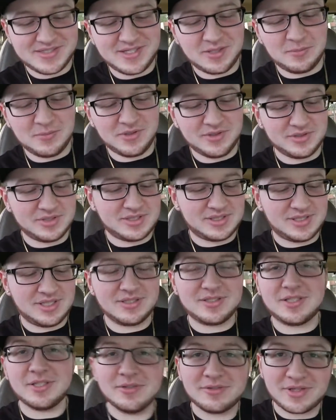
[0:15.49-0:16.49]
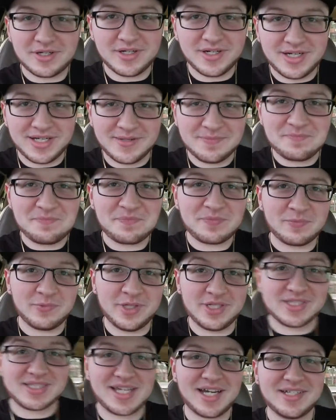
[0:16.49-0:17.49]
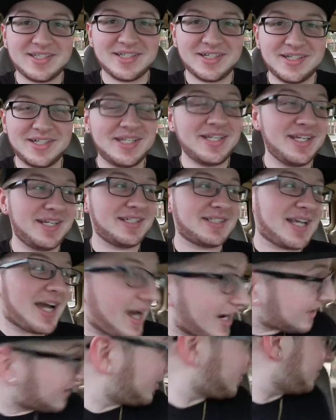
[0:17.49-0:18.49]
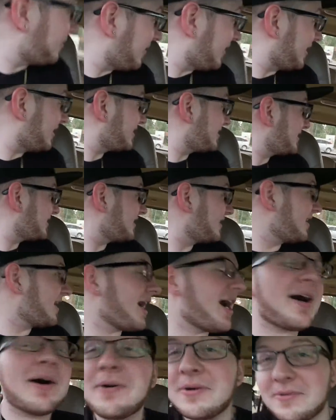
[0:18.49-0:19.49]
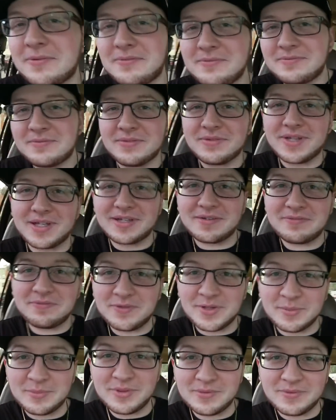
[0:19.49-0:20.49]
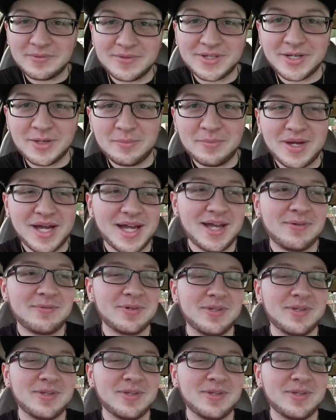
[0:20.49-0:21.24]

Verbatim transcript: It's almost 2.30. We just got done eating Taco Bus. I'll like film it when we go by it.